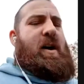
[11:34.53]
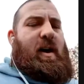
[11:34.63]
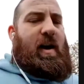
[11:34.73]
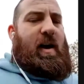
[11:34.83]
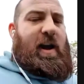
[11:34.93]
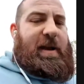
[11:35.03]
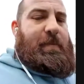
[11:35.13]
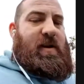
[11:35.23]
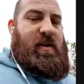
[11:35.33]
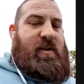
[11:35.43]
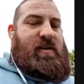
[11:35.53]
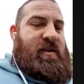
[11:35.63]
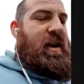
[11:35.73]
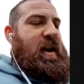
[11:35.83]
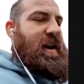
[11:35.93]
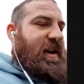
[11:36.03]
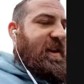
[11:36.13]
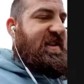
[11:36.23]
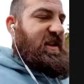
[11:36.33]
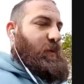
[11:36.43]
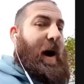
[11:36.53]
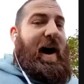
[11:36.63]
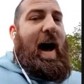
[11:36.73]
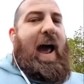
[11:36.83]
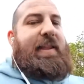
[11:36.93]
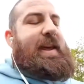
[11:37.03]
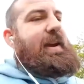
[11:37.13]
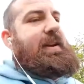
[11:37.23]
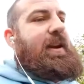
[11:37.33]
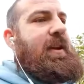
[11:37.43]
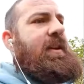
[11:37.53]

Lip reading: This is why I think